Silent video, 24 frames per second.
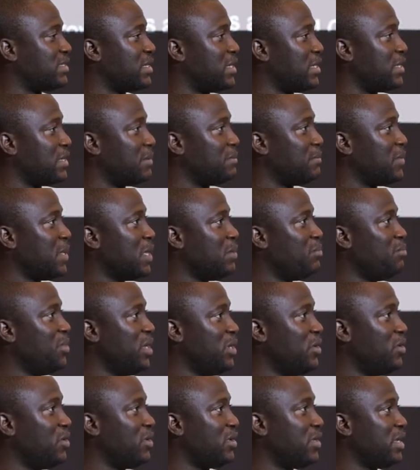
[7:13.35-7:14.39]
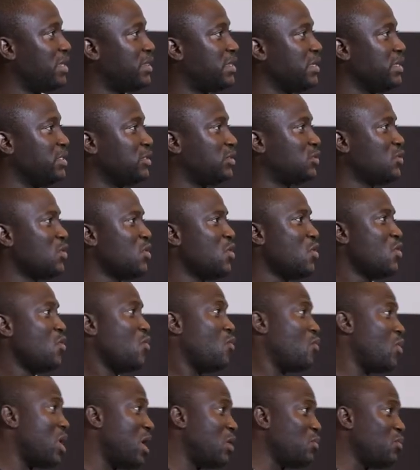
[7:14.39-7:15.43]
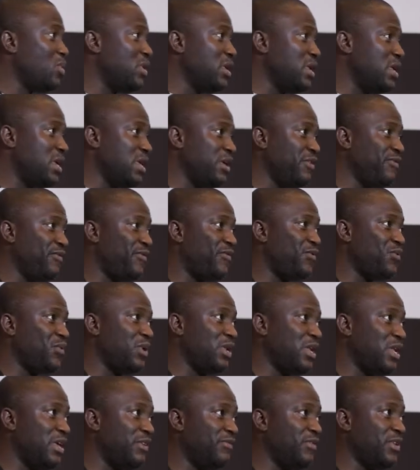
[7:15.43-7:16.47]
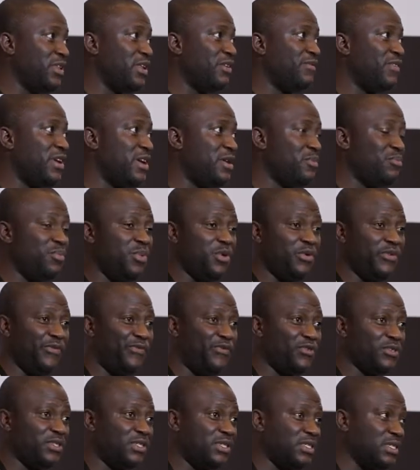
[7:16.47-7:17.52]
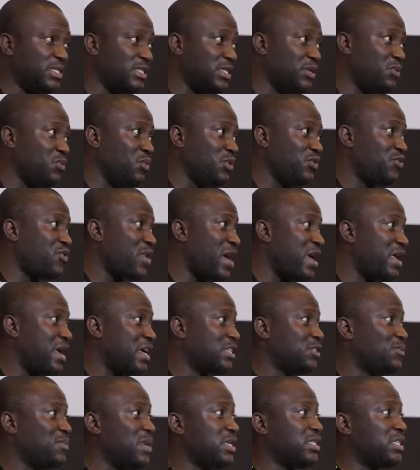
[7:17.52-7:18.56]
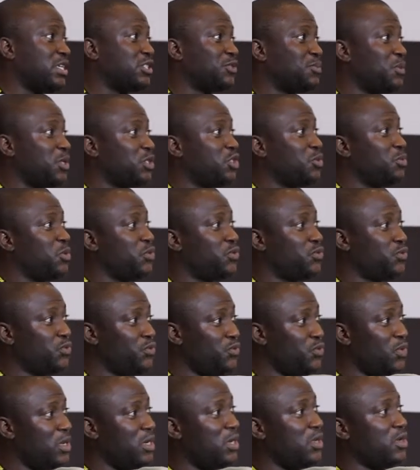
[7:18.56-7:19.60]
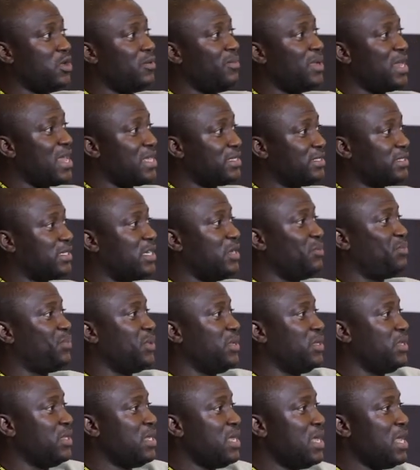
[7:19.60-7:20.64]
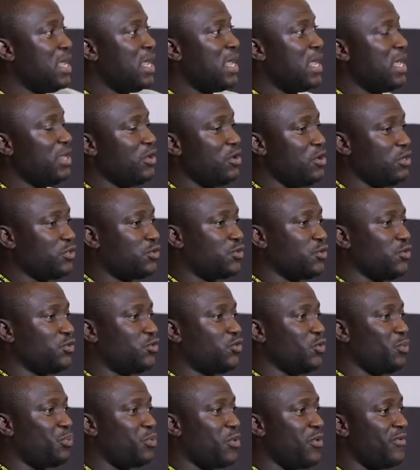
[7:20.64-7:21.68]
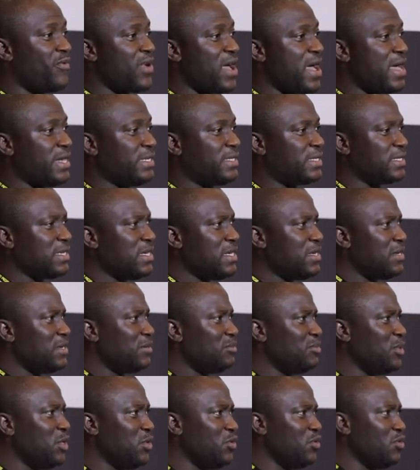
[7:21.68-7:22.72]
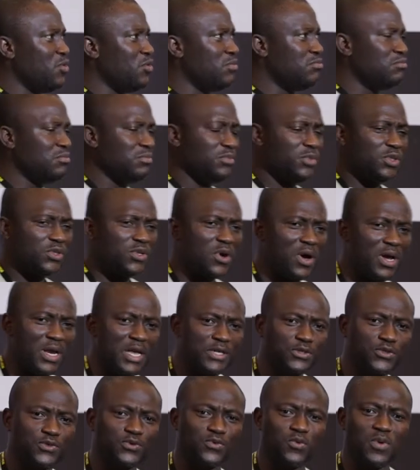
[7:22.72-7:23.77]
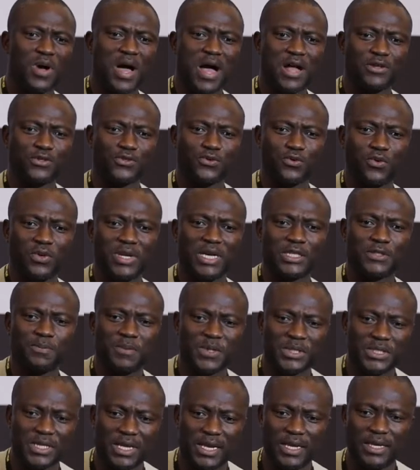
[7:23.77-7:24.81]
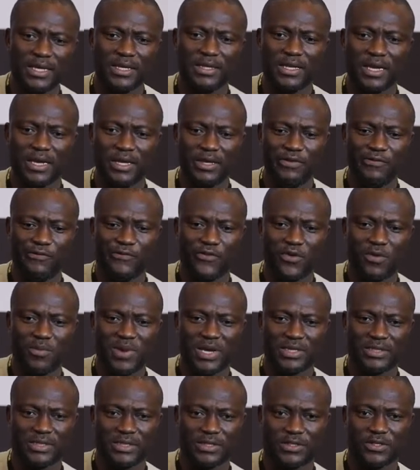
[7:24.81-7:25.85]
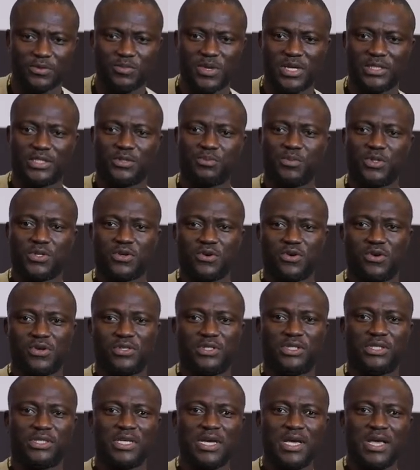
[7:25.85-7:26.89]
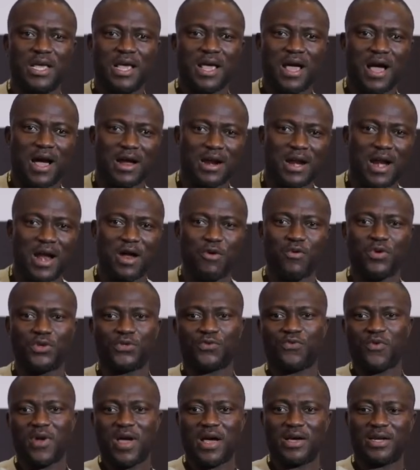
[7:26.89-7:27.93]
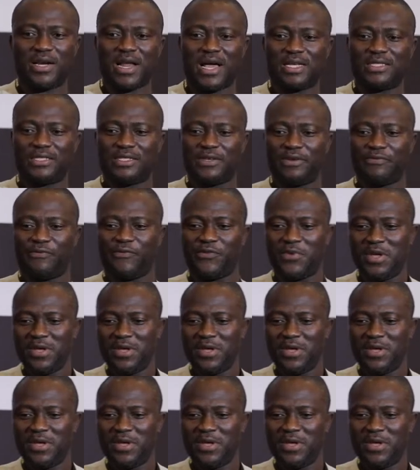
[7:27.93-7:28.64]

um, many other things. Where we live, we live in a very beautiful city. We try as much as possible to do a lot of landscaping and also to provide, you know, toilets to households, especially in the informal settlements, because Accra was ranked as the